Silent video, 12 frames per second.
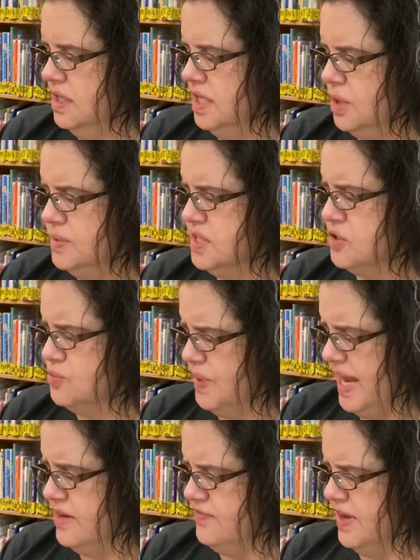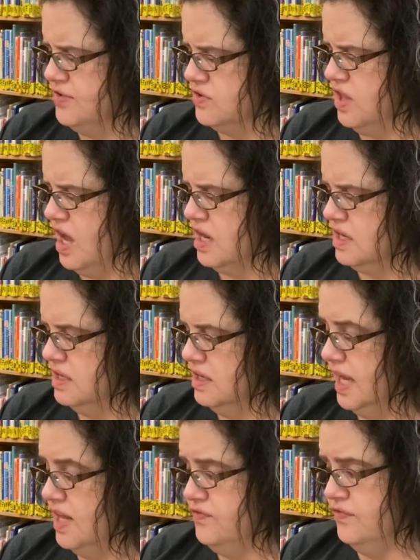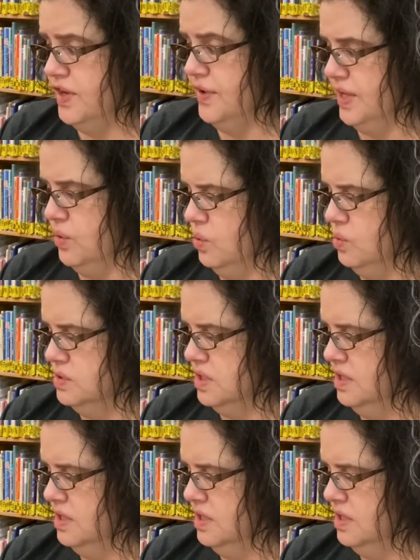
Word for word: It was a grandfather clock and very old.